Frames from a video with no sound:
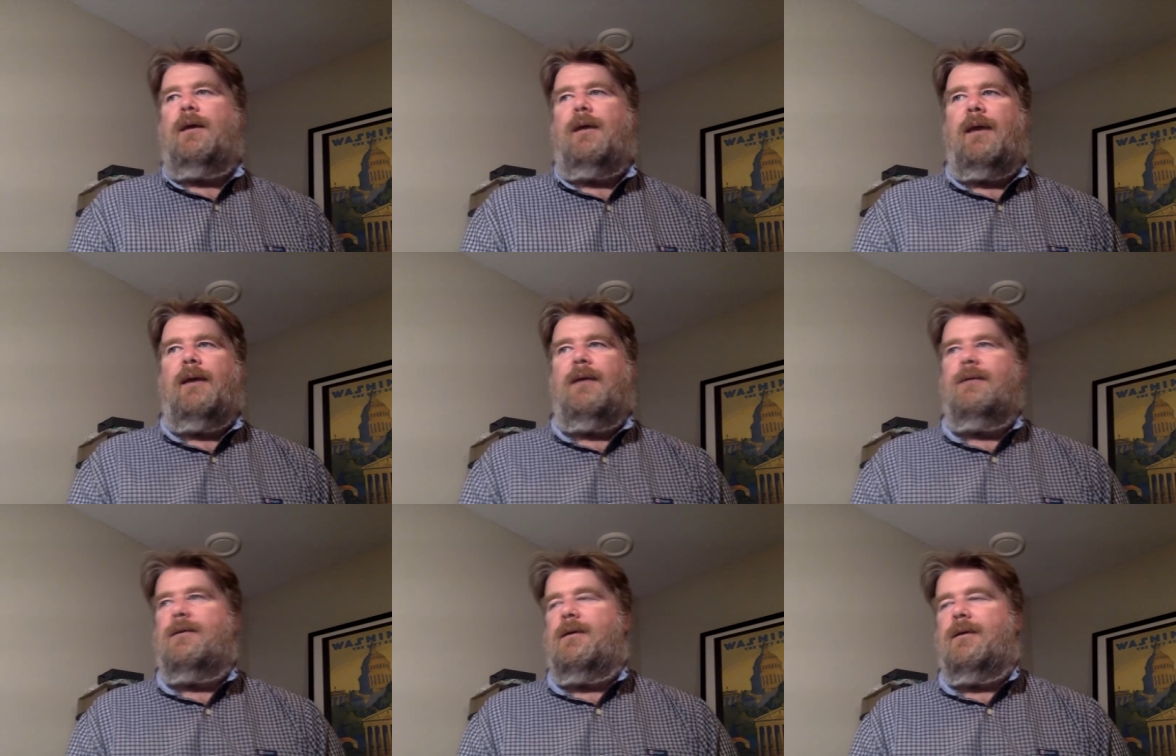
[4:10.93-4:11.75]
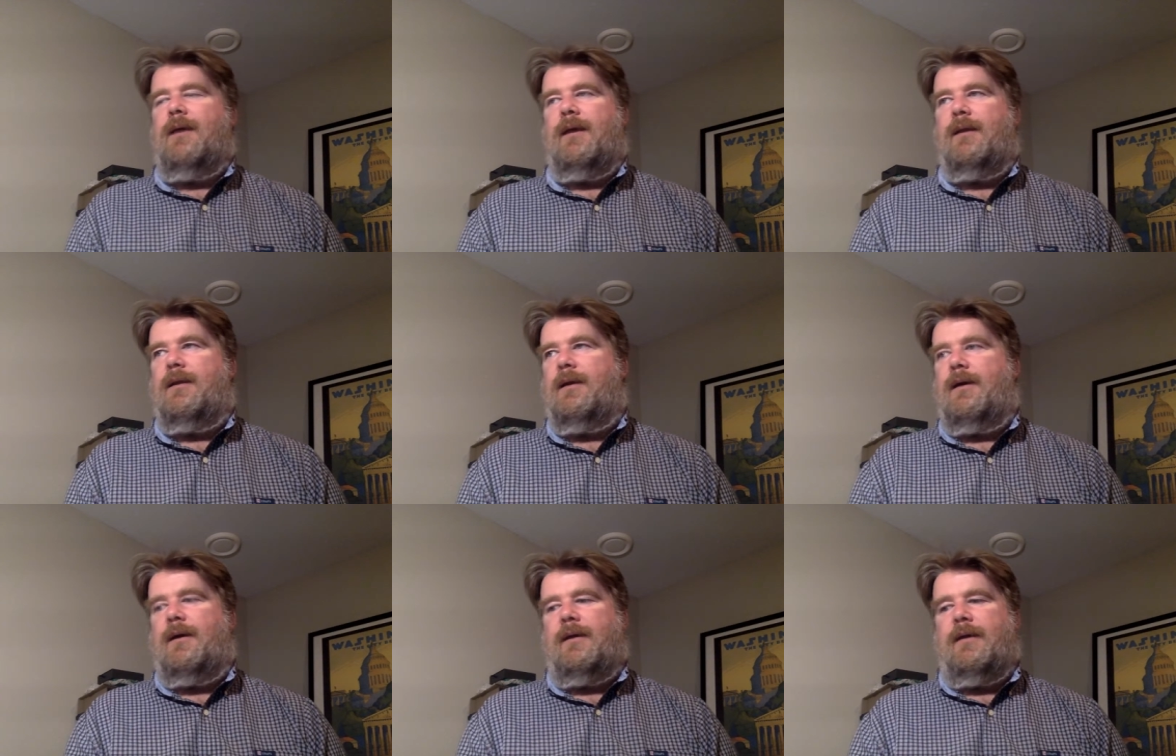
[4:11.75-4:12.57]
And again,
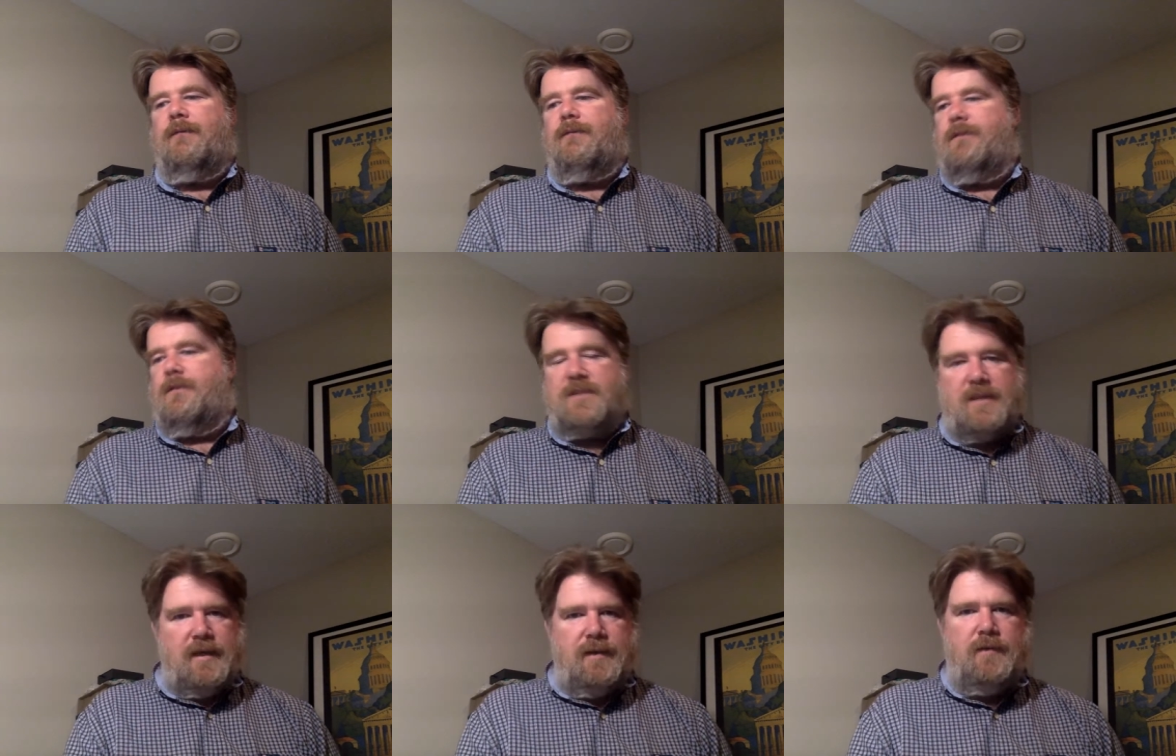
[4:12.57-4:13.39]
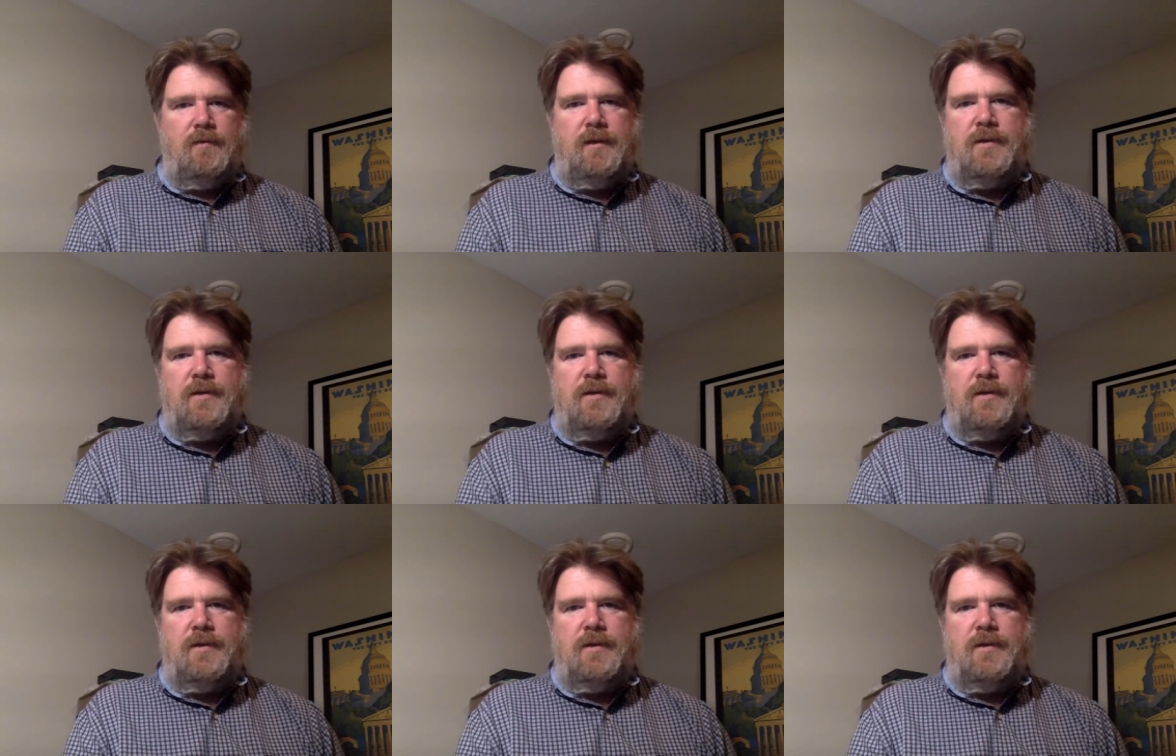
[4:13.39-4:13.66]
if say your